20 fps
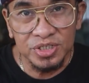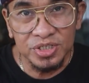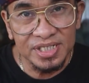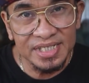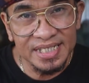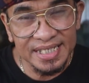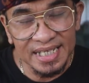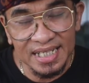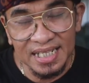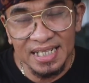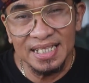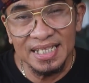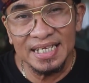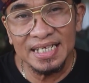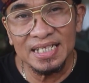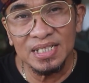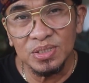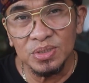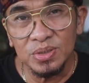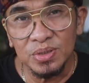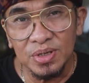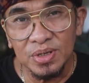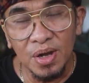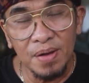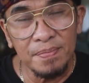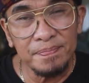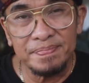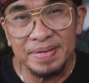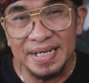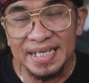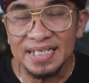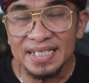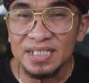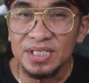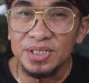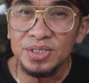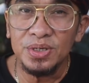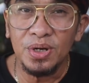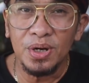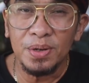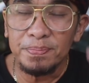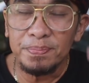still need to complete your